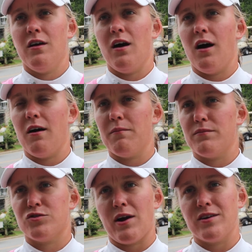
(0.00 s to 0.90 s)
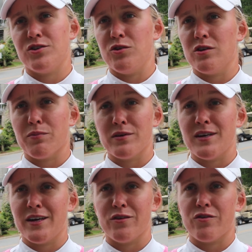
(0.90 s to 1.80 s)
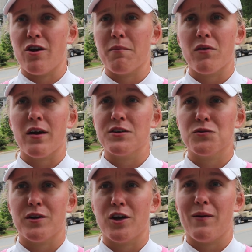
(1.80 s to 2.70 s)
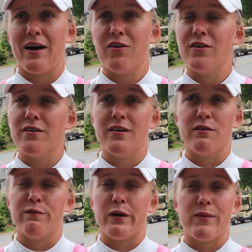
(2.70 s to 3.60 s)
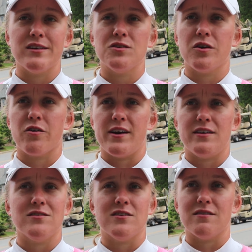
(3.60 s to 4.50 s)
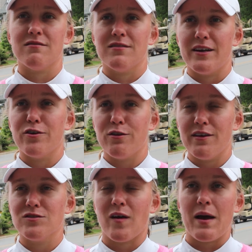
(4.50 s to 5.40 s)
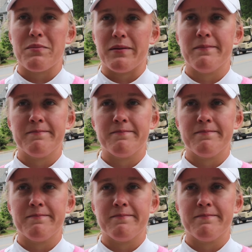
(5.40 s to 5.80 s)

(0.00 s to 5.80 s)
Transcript: try to shoot a particular number. I just want to go out and hit fairways and greens, and then good things will happen.